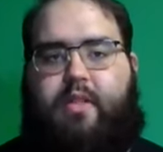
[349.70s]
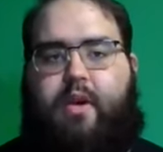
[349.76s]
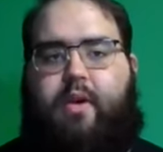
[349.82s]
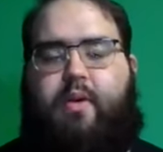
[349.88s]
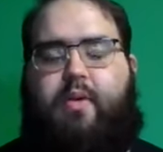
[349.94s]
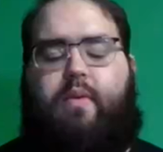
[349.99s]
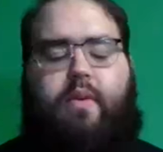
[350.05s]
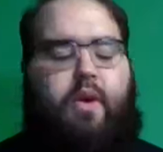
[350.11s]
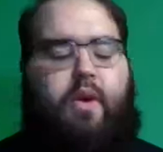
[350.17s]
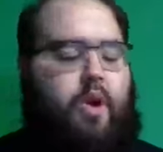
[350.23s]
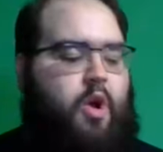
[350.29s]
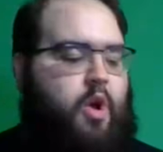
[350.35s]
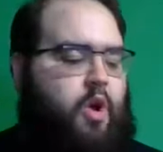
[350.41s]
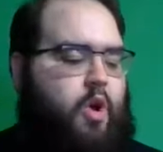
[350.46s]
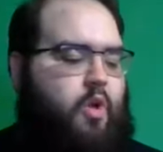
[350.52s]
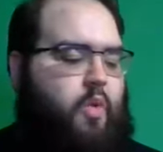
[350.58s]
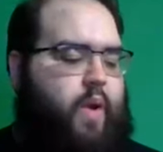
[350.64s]
So
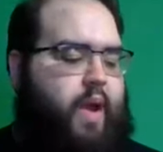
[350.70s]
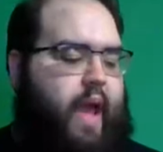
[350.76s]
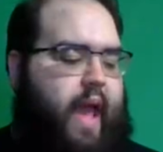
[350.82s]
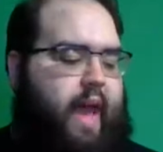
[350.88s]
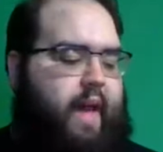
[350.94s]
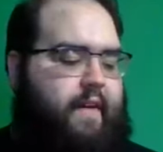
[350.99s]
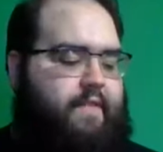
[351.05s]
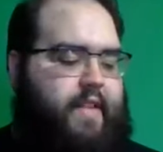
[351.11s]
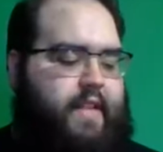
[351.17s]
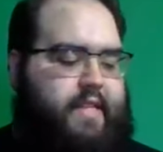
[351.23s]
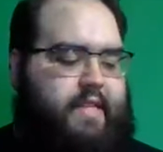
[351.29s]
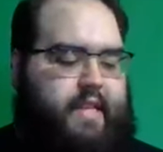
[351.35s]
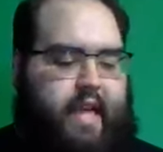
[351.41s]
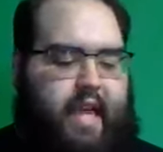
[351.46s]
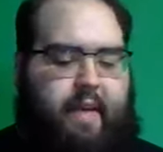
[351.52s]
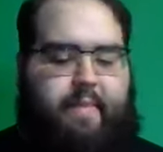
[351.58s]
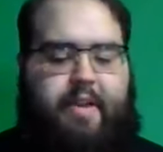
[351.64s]
we have
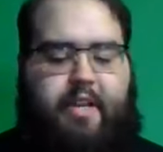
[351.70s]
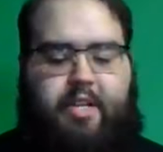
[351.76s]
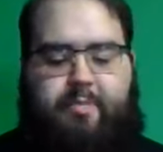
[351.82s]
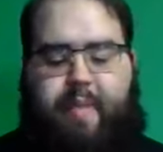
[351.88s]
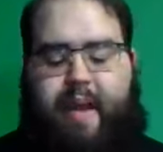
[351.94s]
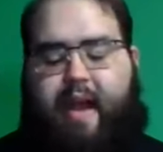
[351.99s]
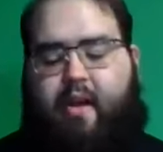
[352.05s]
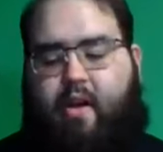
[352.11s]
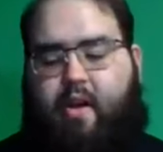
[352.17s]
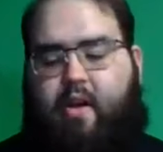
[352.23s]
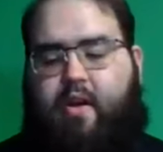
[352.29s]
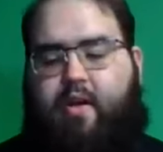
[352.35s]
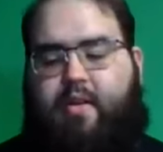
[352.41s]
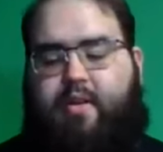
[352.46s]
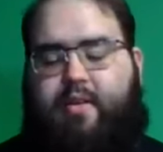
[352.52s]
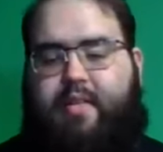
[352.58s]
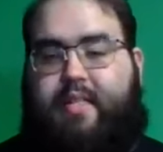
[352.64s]
this image
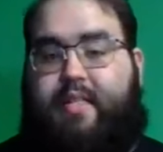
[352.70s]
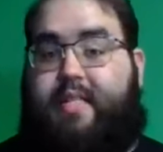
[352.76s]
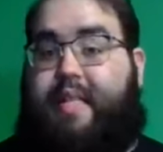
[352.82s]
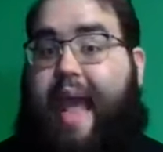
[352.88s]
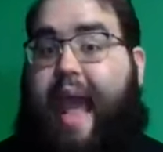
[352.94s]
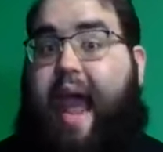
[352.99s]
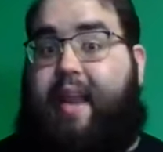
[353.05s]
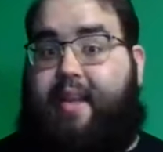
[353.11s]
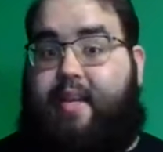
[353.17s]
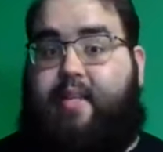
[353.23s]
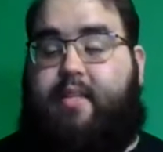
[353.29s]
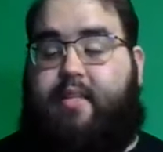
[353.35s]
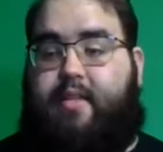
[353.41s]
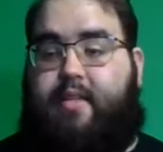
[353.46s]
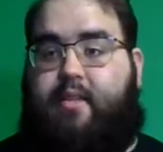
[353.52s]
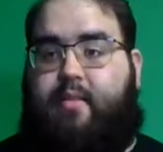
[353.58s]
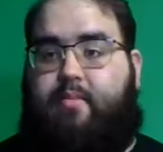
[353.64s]
bearer
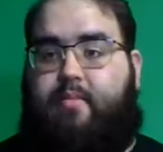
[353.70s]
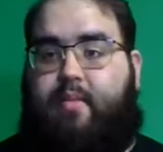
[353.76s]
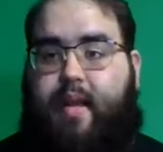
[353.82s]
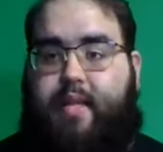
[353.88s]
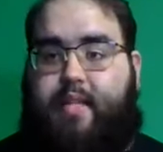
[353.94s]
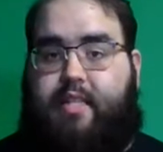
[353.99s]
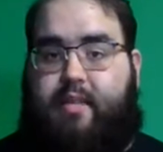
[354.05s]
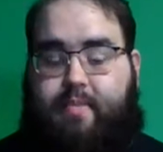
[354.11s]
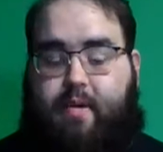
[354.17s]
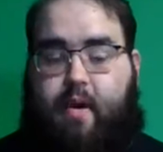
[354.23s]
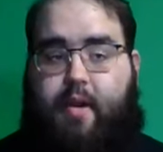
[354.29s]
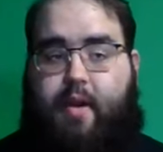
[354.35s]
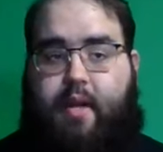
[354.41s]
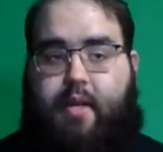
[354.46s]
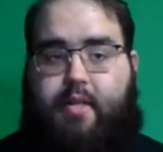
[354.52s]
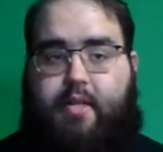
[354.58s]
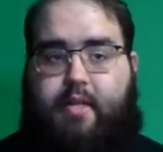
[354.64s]
status placed
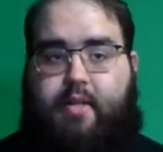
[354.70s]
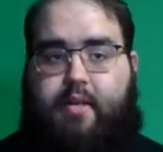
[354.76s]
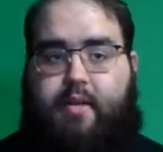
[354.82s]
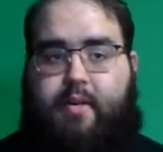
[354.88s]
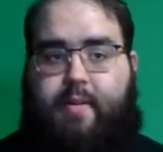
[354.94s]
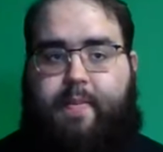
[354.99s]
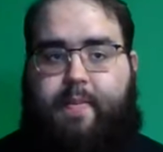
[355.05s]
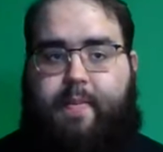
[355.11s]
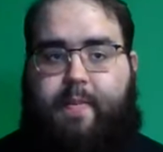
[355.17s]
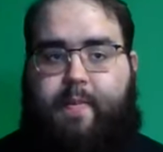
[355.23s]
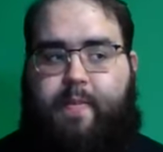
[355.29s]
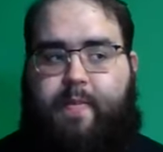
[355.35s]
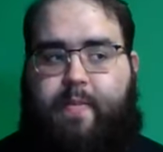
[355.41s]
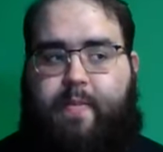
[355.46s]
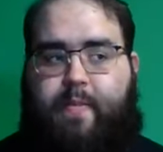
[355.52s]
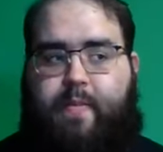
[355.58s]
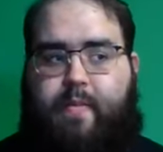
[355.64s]
upon us.
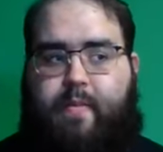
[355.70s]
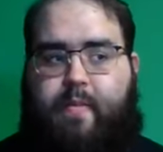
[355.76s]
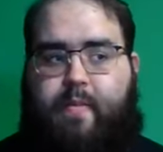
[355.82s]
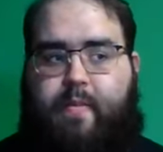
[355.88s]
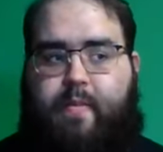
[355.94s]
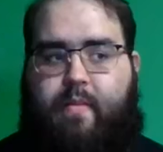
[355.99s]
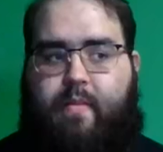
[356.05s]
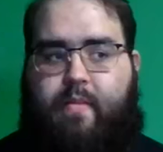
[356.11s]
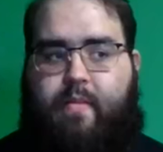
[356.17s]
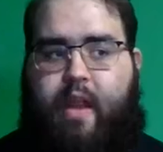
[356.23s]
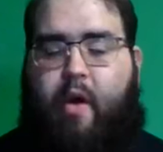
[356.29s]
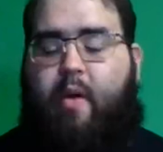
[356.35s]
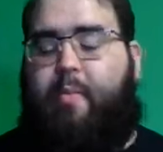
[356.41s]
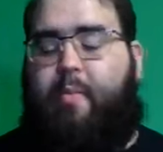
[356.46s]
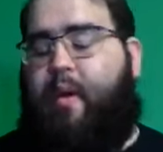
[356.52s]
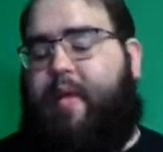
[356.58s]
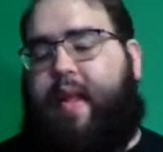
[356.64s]

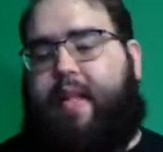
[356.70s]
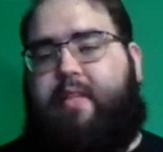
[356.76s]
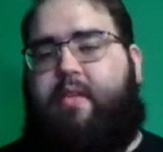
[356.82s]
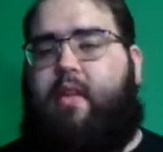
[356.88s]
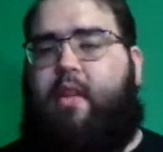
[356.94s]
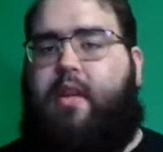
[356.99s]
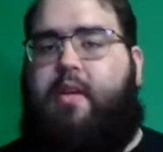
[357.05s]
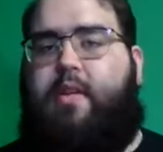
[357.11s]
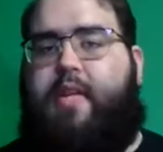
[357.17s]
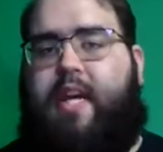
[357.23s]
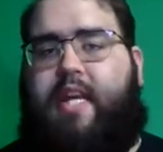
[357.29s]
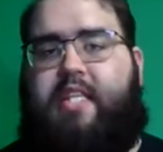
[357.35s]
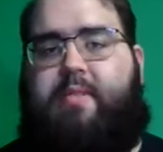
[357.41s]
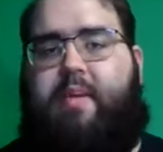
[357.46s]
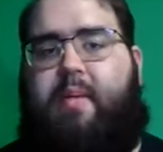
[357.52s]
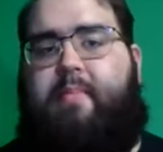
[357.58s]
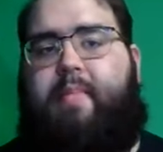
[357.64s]
Now we bring that to the New
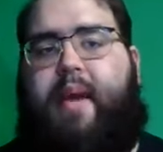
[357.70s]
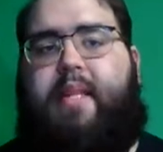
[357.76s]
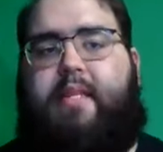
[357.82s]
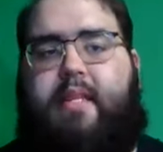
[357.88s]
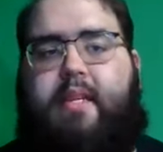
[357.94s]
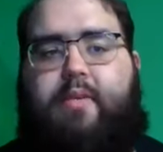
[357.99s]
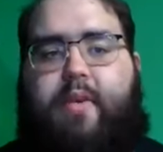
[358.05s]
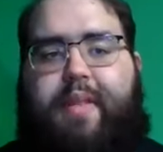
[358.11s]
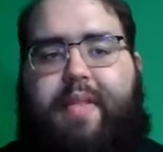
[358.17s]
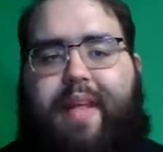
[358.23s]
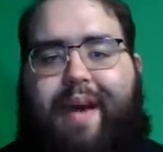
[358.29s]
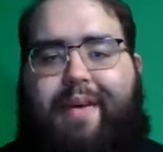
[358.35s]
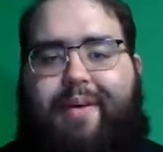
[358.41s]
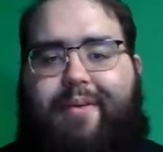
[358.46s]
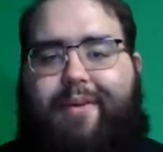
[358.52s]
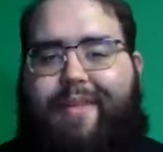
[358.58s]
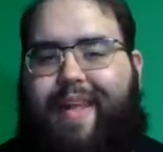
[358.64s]
Testament, and basically what
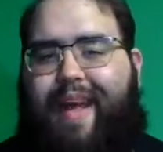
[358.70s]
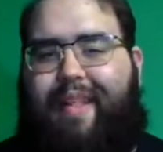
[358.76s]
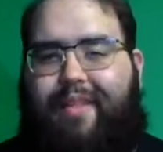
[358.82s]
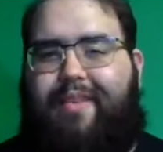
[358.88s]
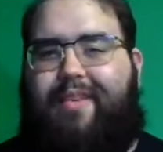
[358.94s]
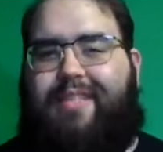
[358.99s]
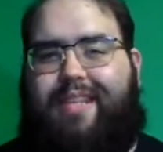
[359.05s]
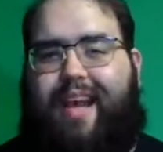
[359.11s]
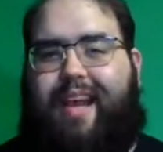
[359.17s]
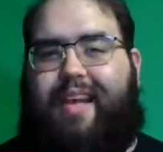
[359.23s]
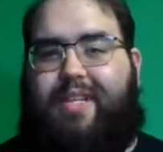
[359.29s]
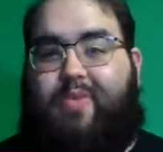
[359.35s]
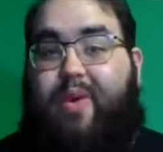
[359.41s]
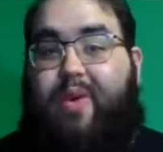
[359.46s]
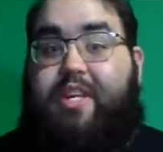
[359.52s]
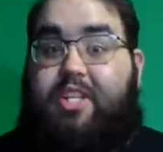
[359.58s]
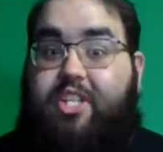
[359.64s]
that looks like
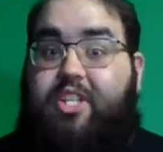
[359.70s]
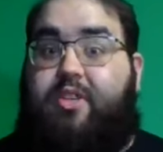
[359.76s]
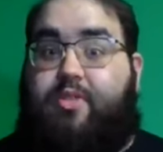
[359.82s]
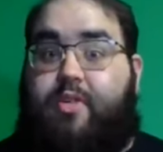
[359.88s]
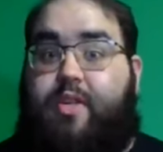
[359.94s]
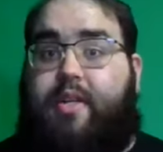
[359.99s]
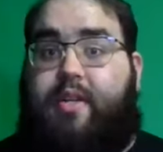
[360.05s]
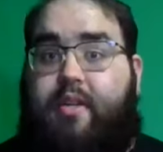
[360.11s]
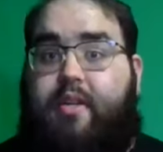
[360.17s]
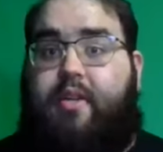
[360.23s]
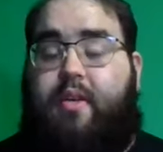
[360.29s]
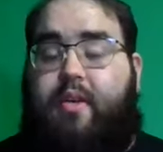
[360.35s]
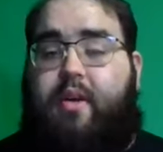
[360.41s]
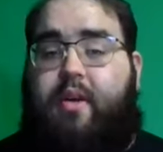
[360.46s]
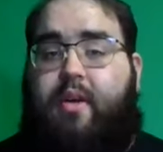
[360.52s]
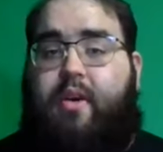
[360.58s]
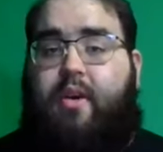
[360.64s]
is we're his children.
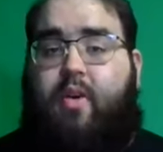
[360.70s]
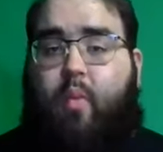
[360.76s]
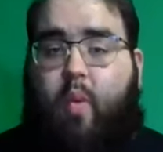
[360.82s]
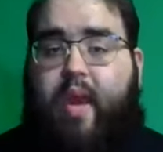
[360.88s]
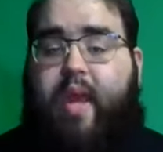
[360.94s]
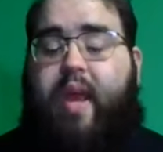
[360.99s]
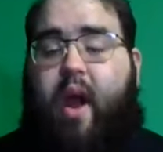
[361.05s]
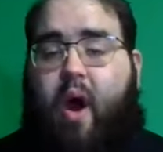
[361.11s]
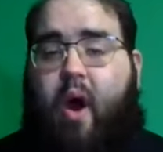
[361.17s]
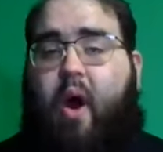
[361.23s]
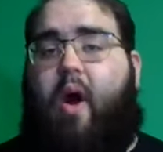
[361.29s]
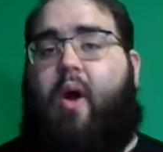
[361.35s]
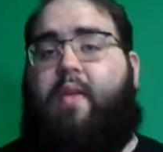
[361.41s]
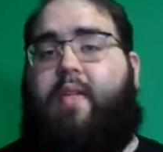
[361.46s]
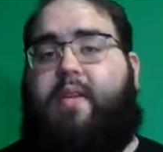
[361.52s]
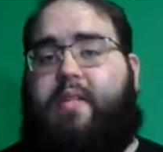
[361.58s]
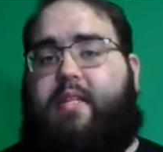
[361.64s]
We
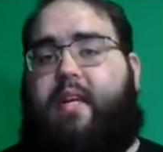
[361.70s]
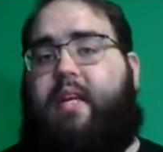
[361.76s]
are